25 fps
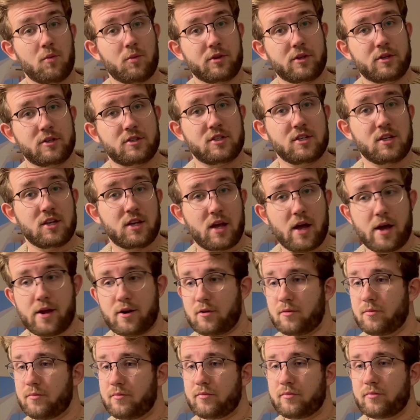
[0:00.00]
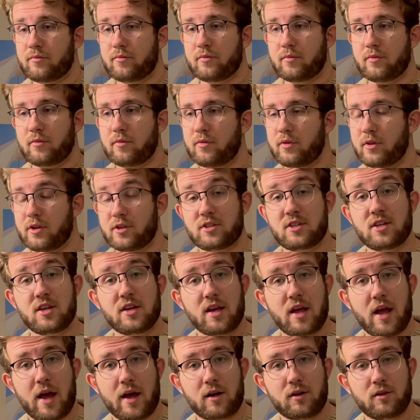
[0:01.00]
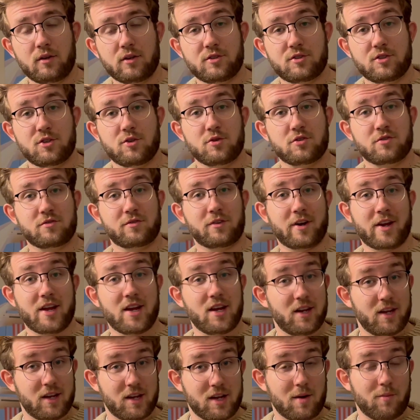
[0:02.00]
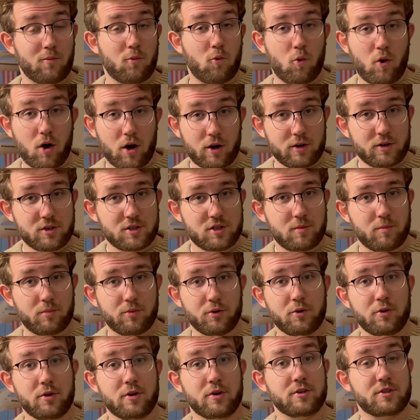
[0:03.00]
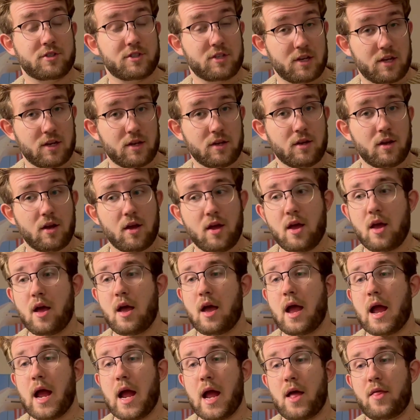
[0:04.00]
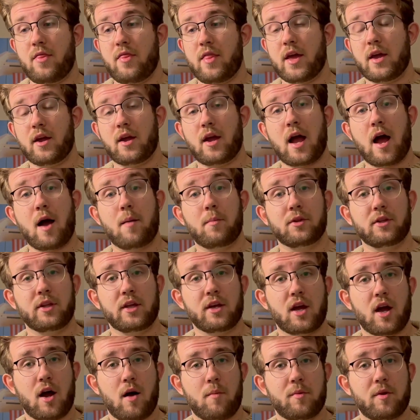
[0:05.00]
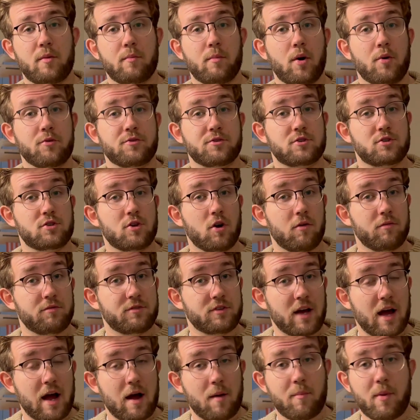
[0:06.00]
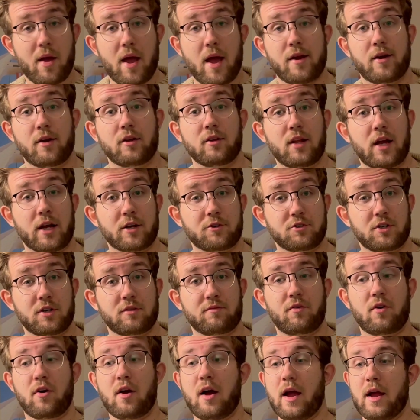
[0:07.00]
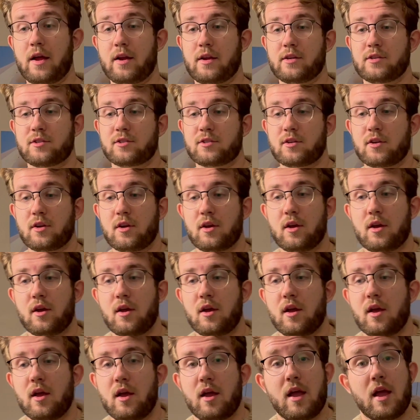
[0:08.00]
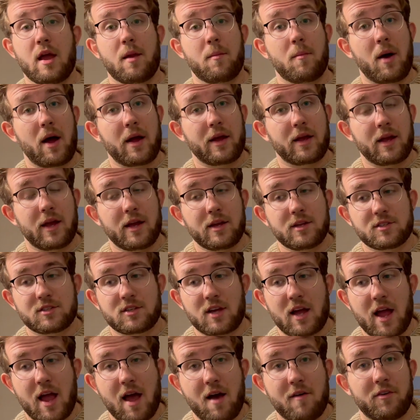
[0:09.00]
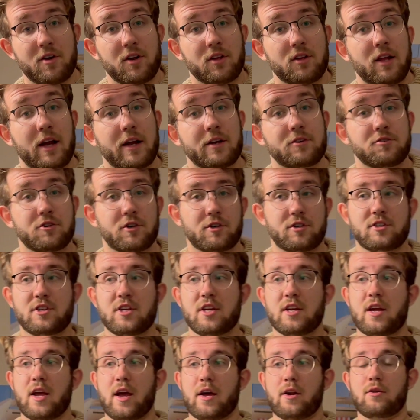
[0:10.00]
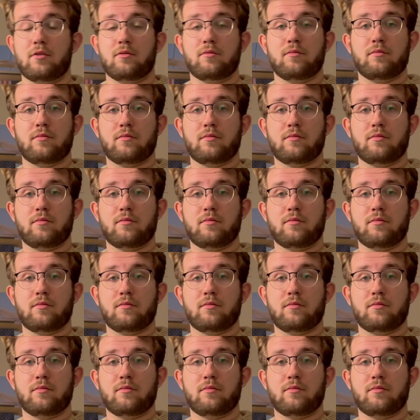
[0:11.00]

with the tea kettle. The tea kettle is used for heating up water to brew your tea, and they commonly come in both stovetop and electric varieties. In my case, I have an electric tea kettle,